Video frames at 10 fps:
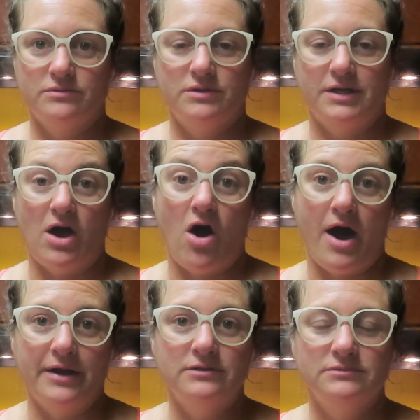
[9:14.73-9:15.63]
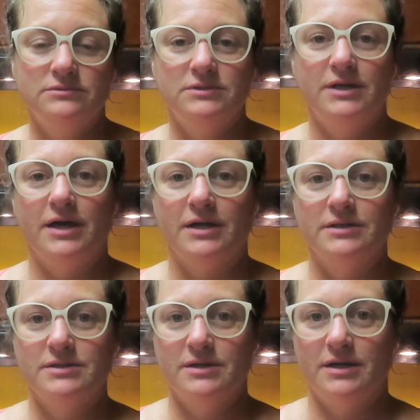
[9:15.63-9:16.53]
You get it hot
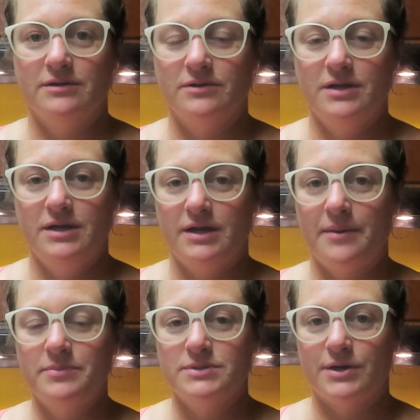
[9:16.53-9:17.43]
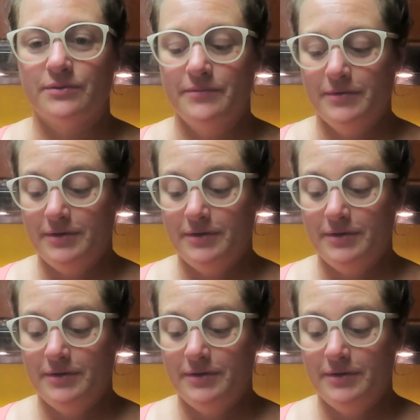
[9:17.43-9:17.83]
and heat it up. So